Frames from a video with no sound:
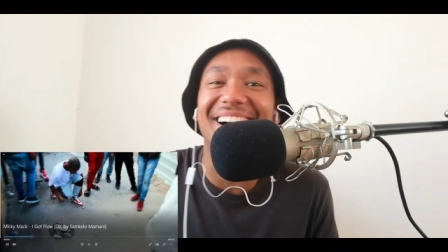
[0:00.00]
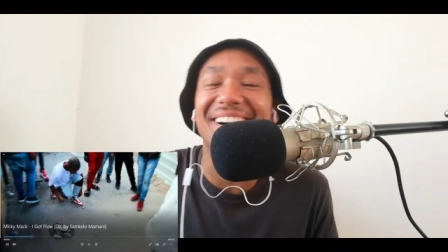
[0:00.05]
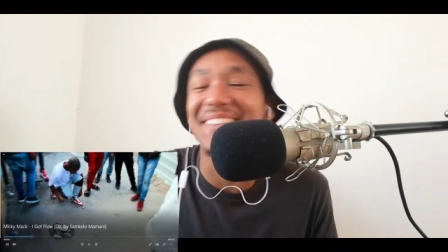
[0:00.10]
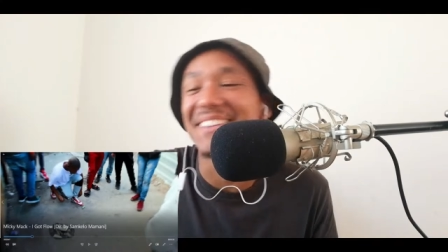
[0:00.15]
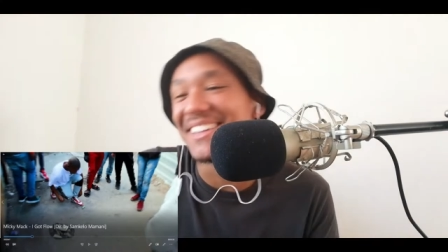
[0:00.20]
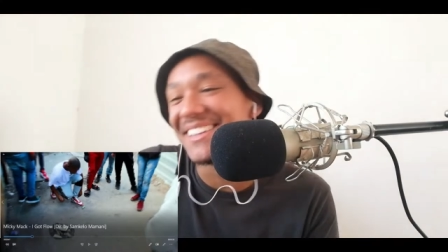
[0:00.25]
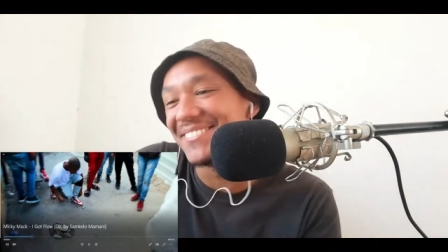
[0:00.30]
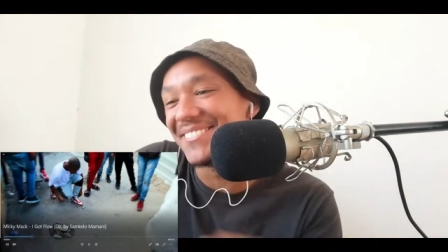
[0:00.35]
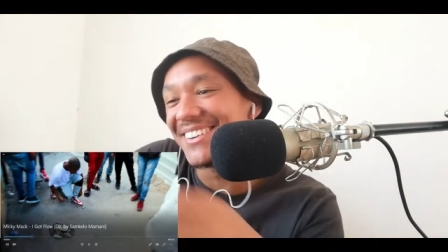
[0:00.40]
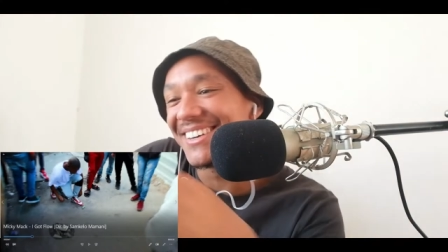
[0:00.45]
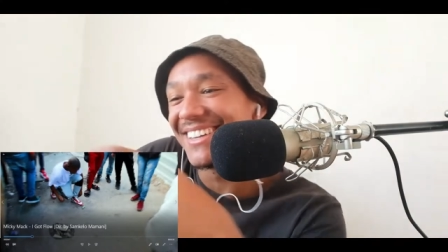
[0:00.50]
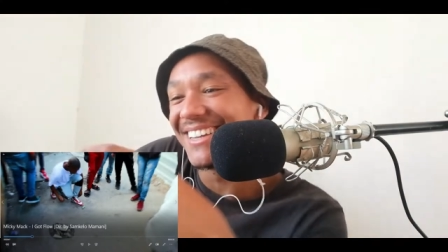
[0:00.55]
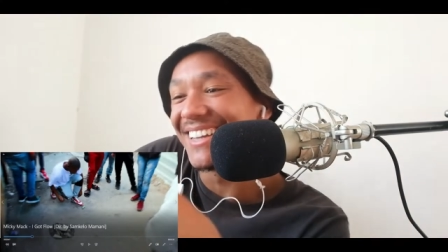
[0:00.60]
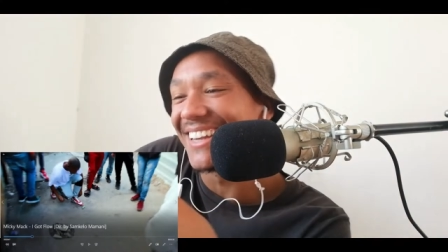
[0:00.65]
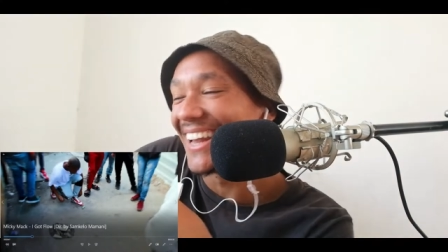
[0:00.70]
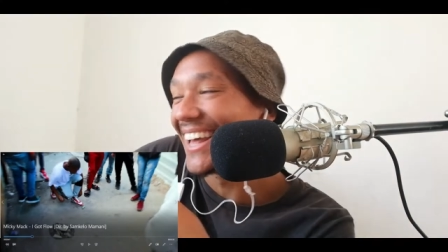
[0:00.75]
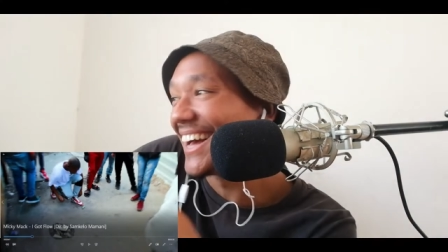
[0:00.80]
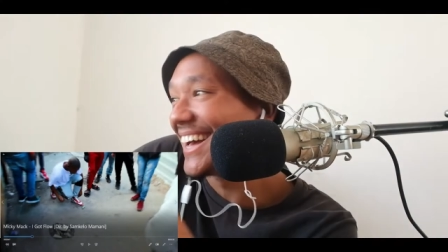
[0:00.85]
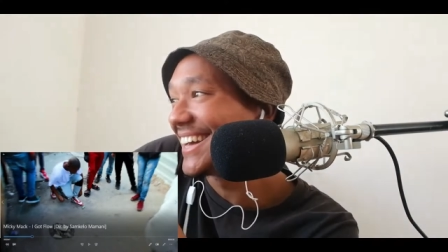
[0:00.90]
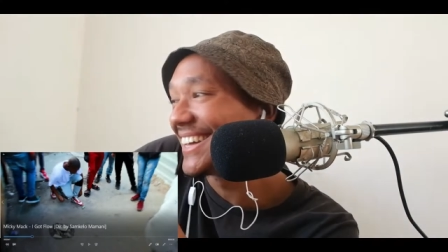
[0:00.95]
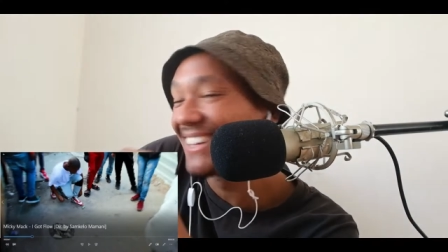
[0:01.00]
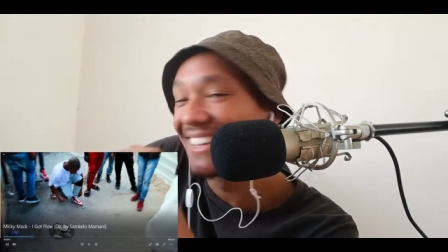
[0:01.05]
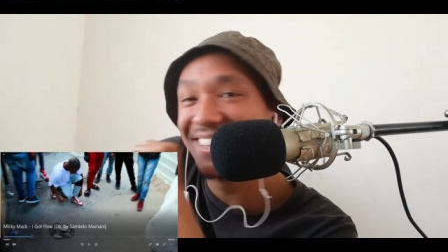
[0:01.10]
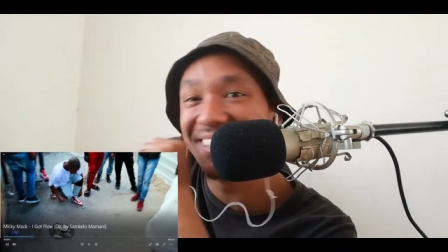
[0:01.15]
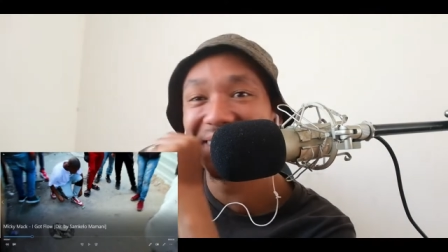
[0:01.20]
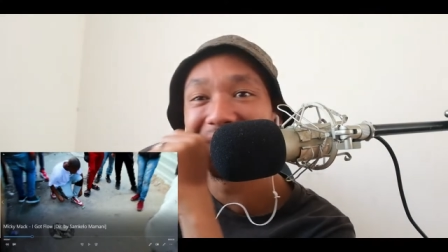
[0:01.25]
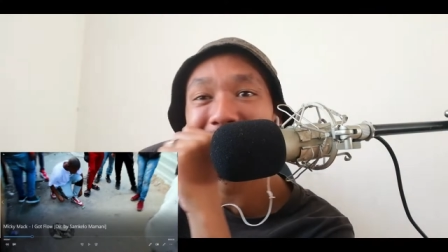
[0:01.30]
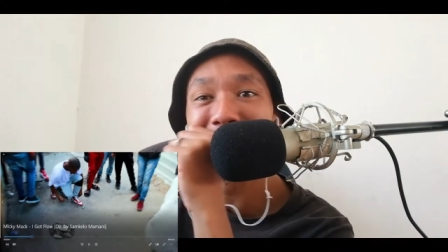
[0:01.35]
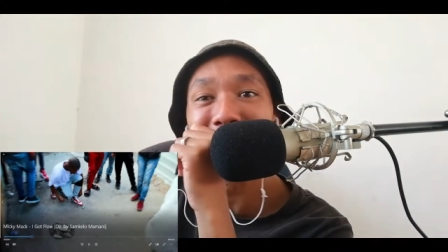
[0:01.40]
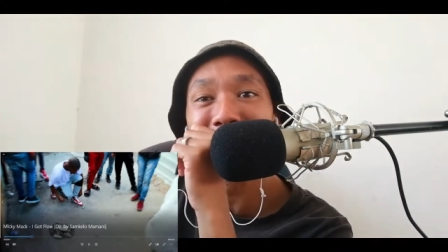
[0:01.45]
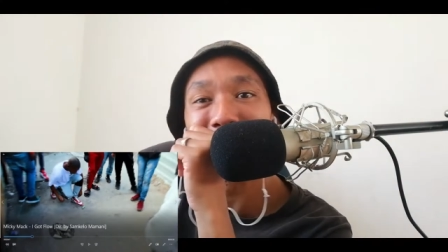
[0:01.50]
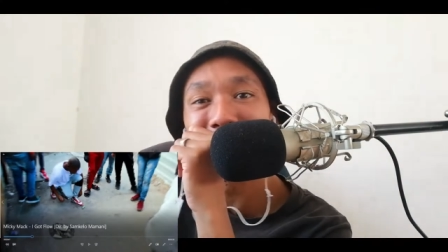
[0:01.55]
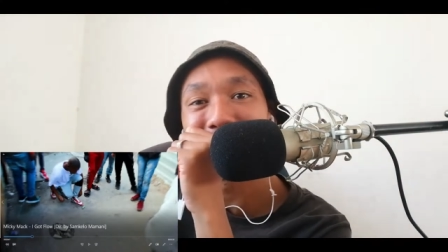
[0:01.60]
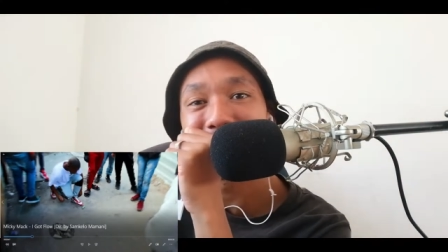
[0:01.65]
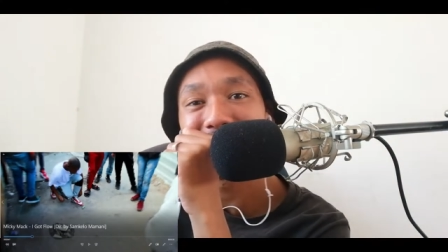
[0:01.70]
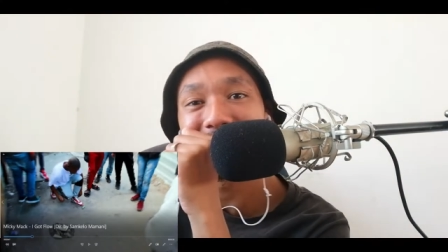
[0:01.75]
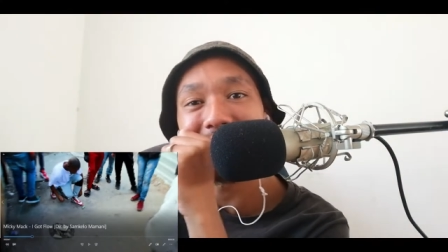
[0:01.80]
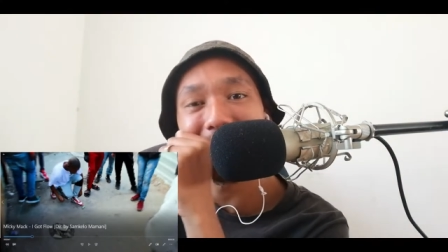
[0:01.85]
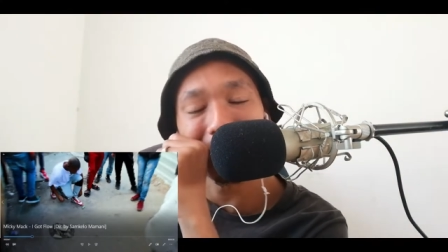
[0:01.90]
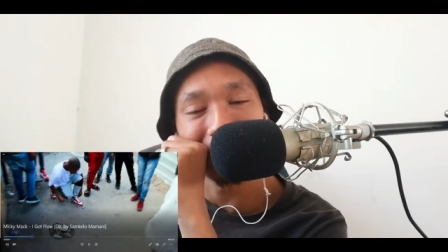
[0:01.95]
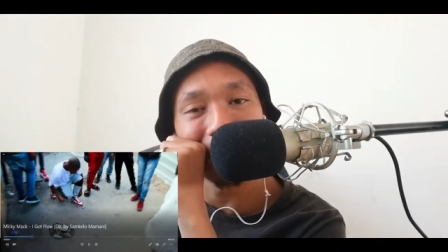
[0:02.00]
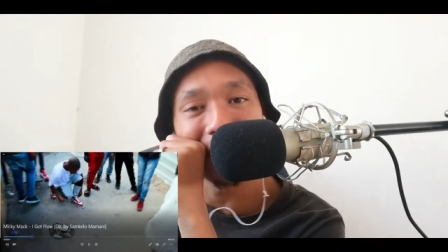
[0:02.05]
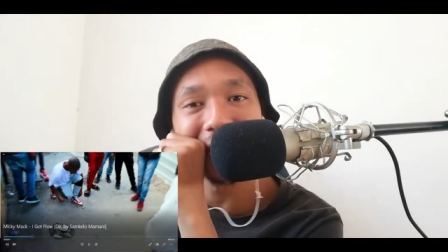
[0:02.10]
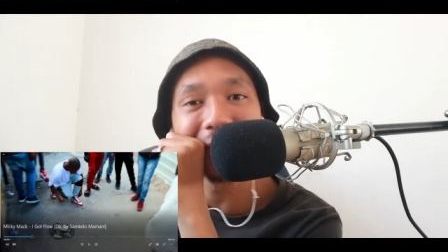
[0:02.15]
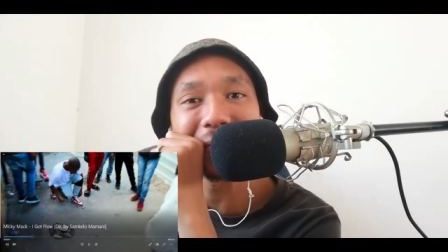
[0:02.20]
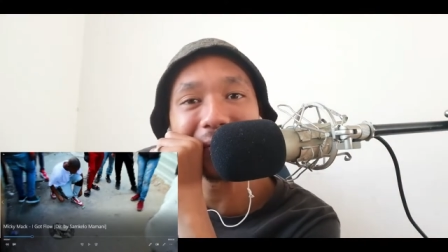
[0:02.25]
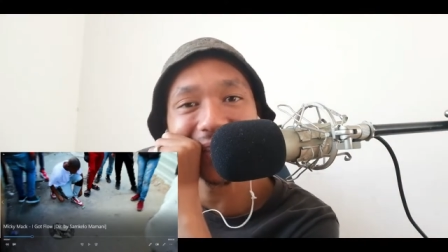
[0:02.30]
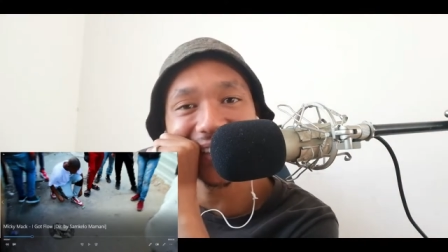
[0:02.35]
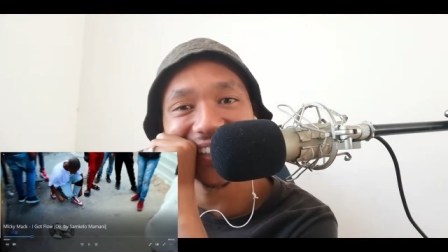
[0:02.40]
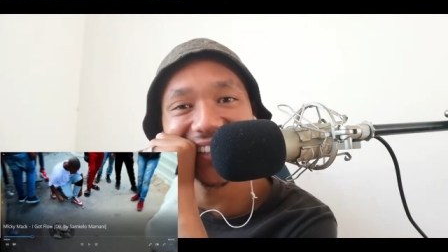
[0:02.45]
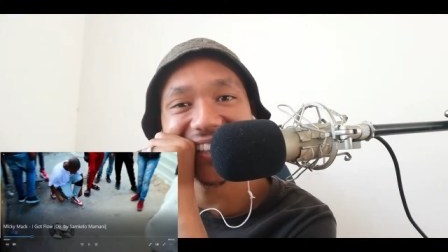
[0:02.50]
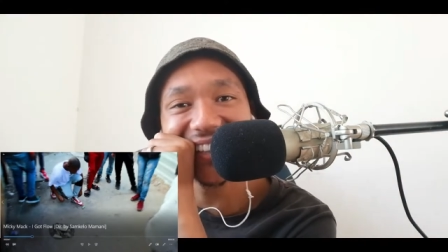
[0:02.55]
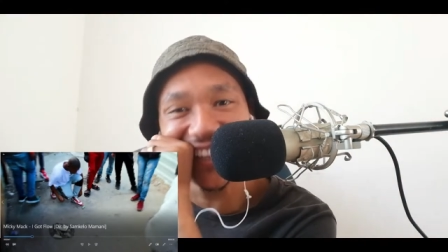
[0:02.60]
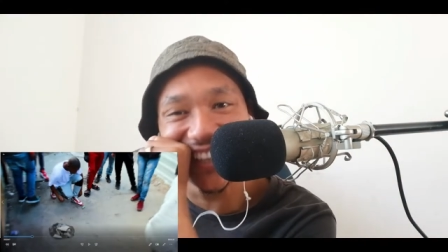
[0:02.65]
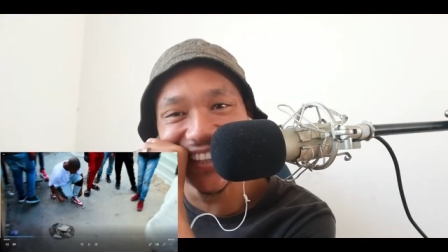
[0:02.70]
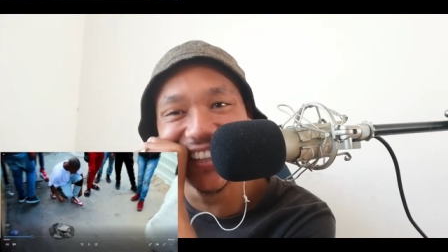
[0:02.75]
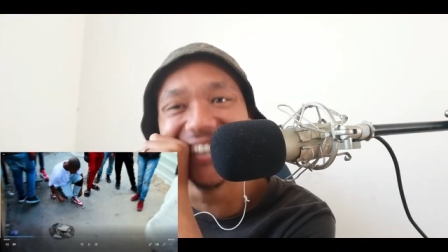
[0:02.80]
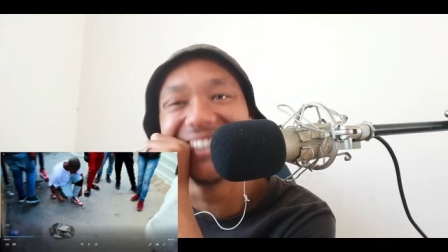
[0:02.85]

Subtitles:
I'm not even gonna lie. I fuck with it.